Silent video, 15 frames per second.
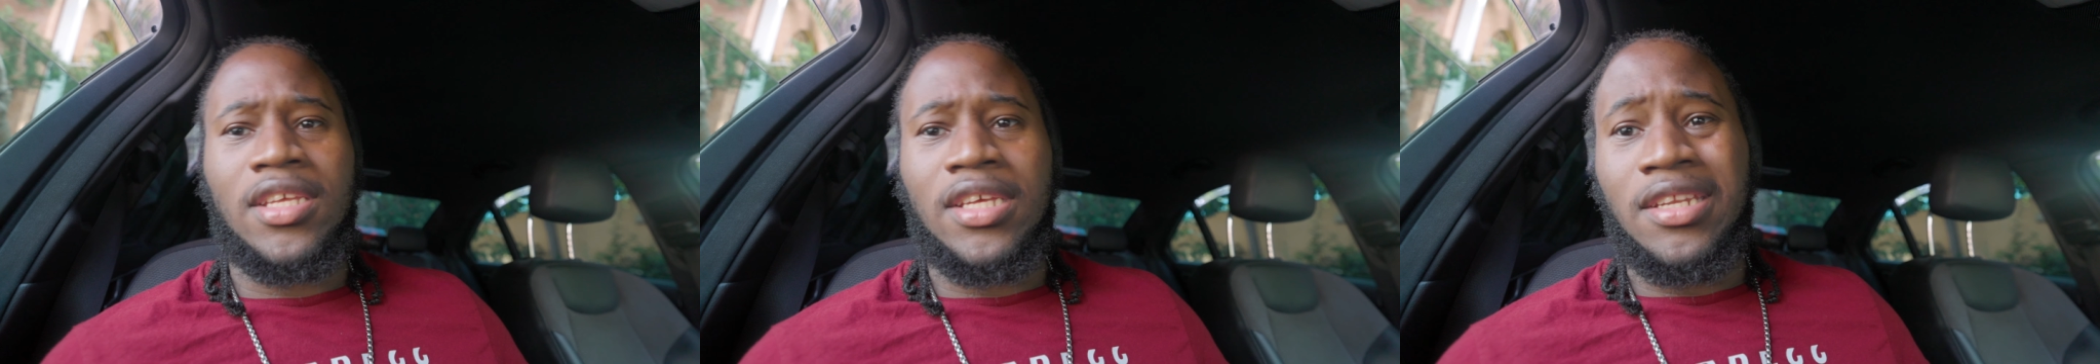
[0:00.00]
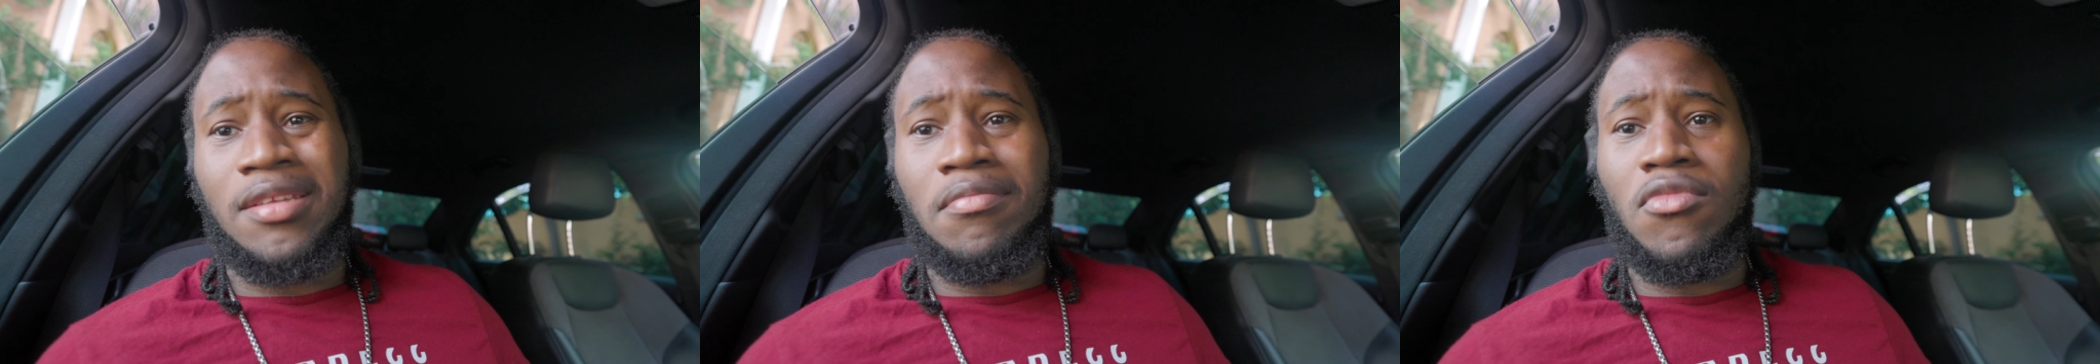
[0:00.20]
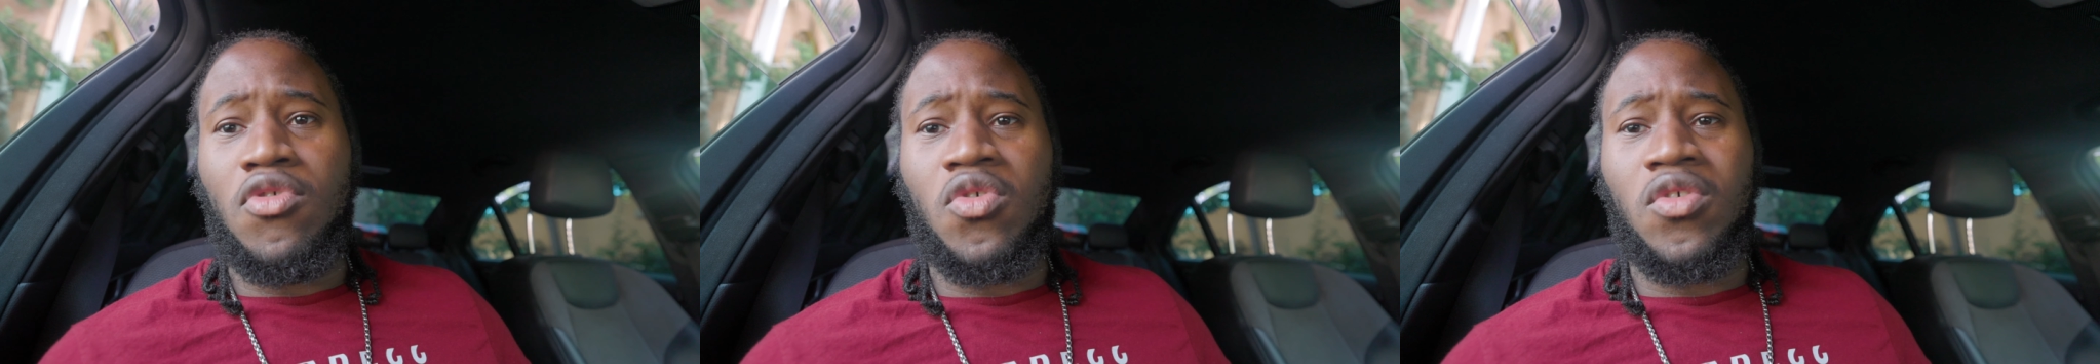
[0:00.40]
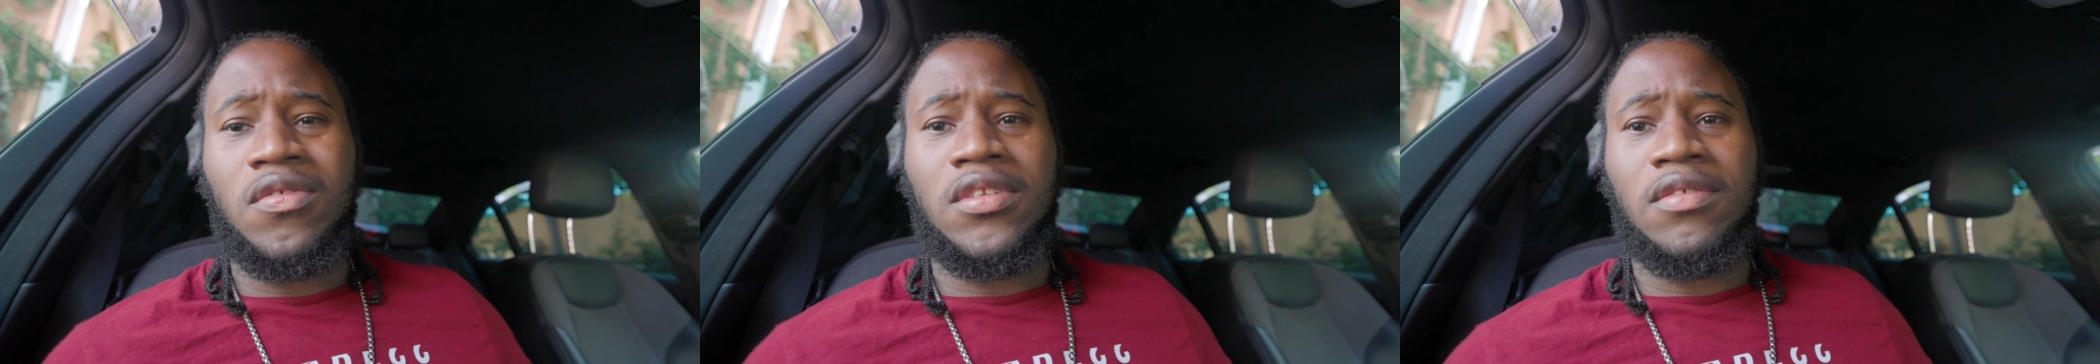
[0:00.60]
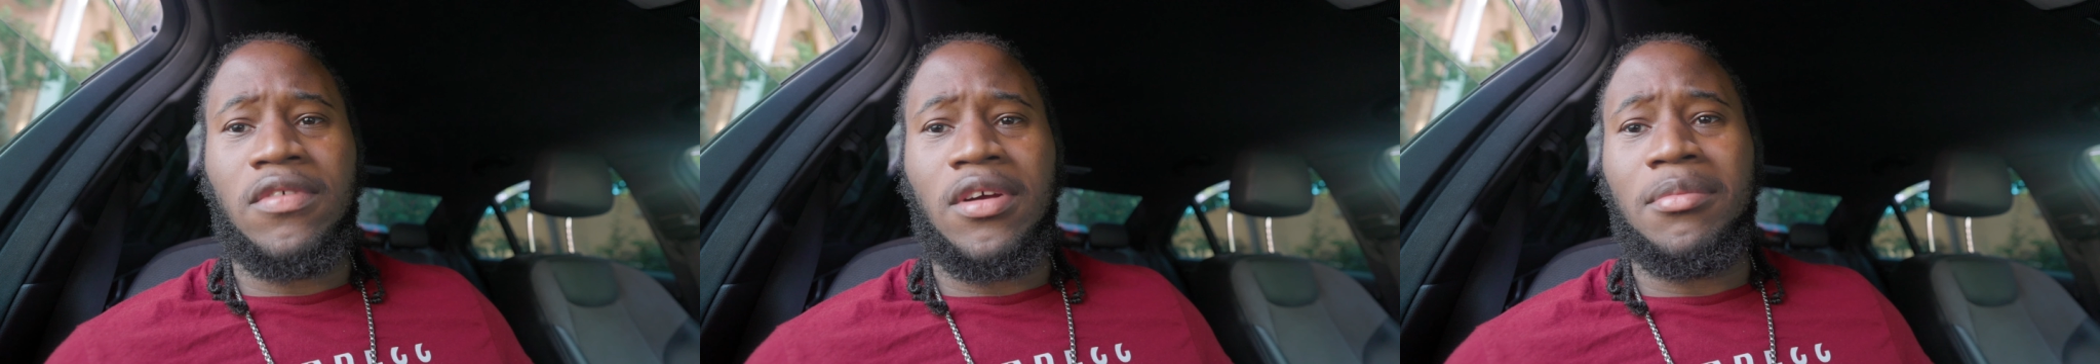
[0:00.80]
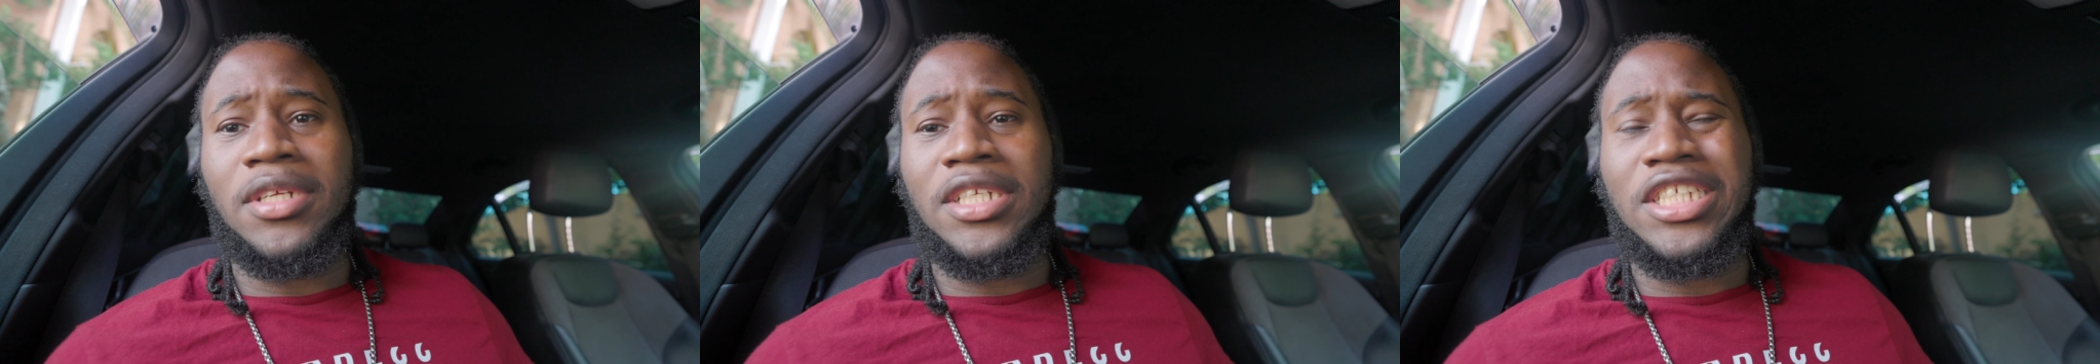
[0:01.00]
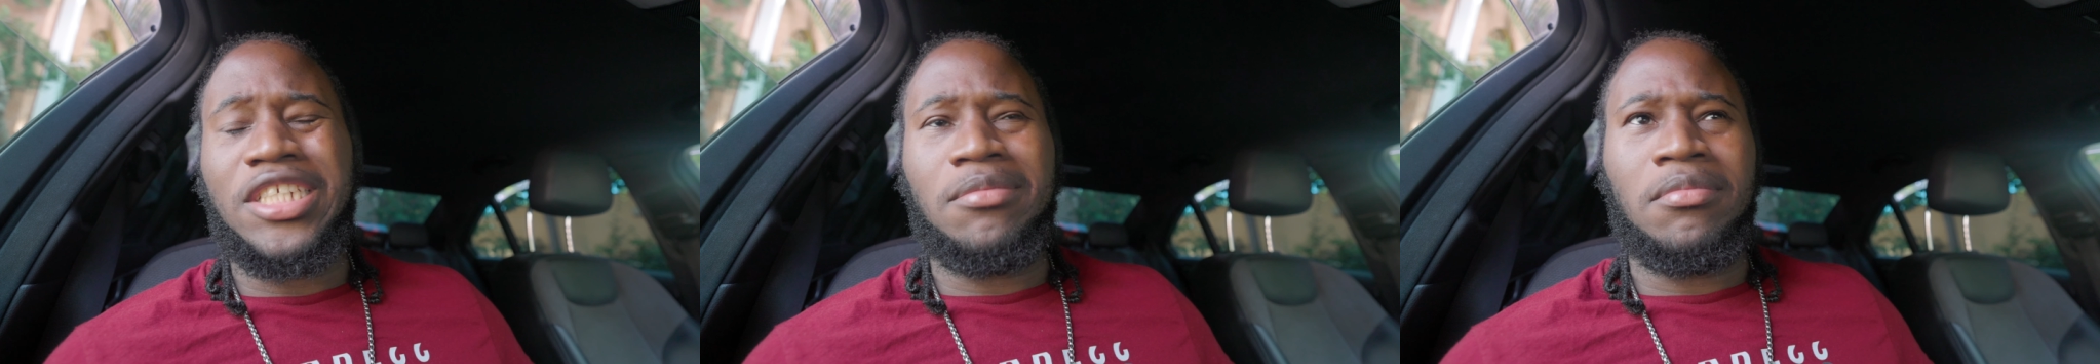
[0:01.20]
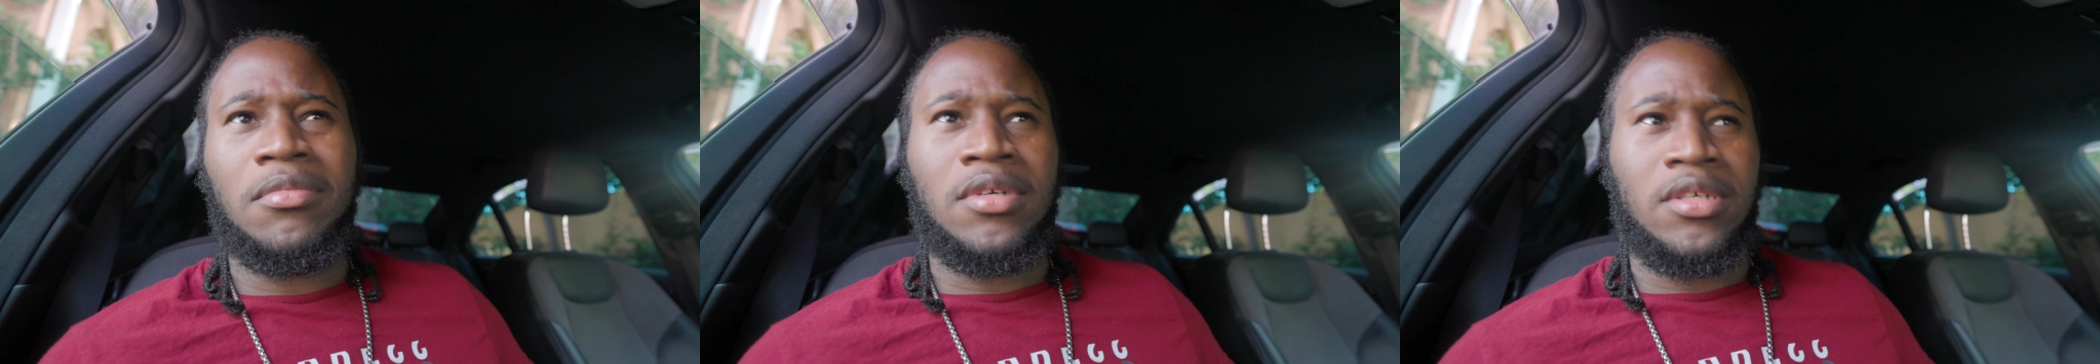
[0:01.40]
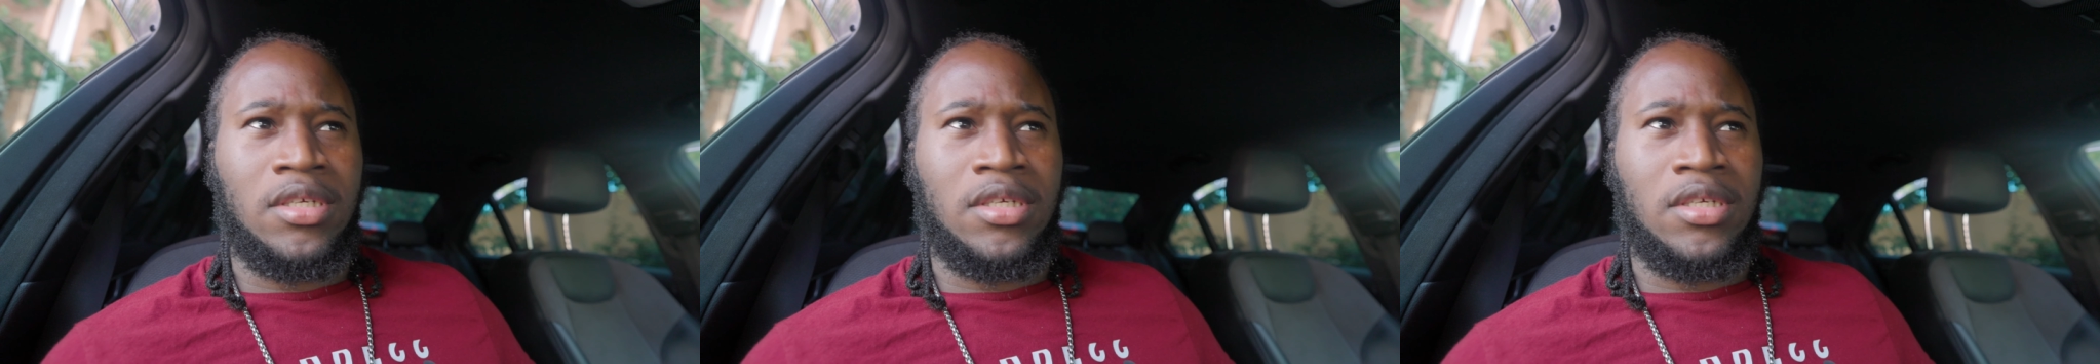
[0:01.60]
It moved from the gym,